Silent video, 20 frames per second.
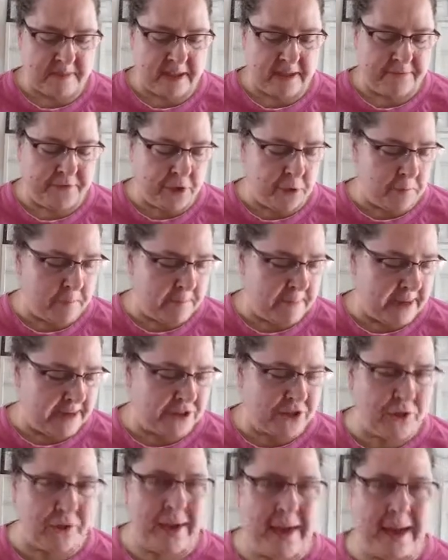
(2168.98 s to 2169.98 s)
If you're
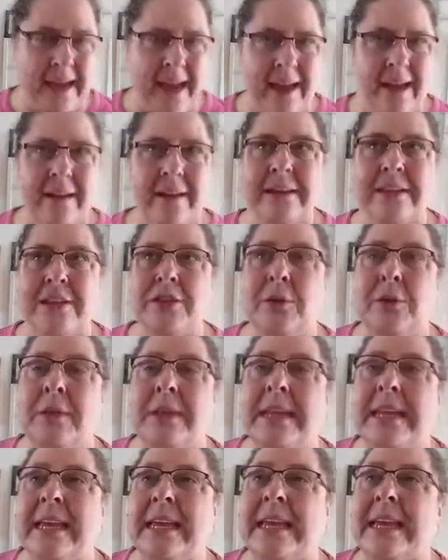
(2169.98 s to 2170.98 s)
measuring out and
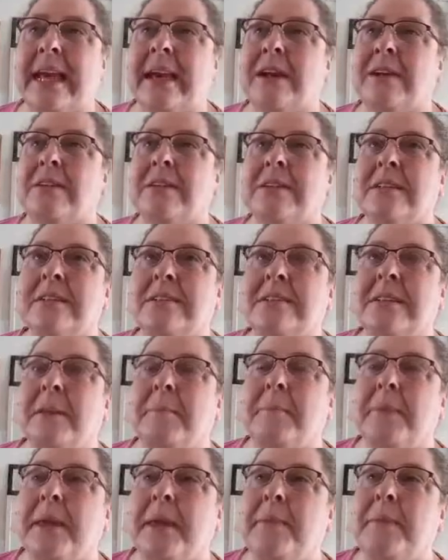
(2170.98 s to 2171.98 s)
doling it out to
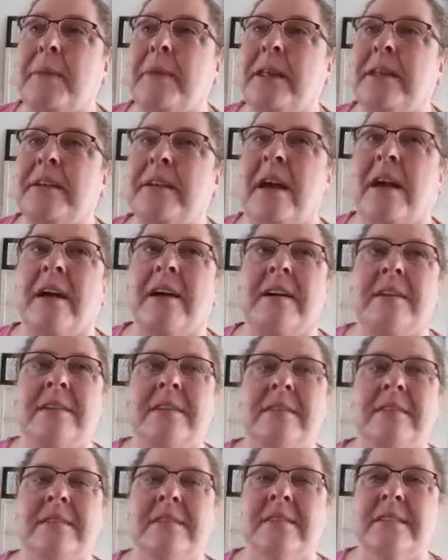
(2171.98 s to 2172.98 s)
some people and not
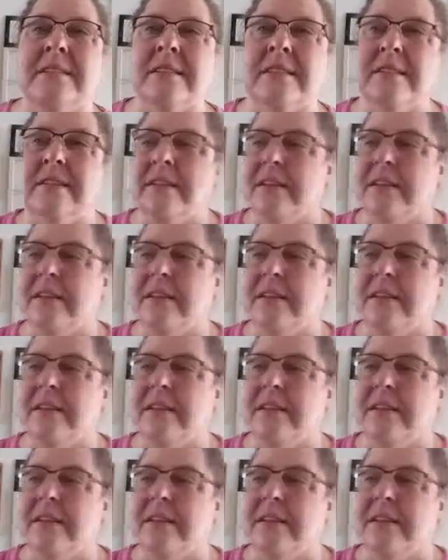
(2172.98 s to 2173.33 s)
others.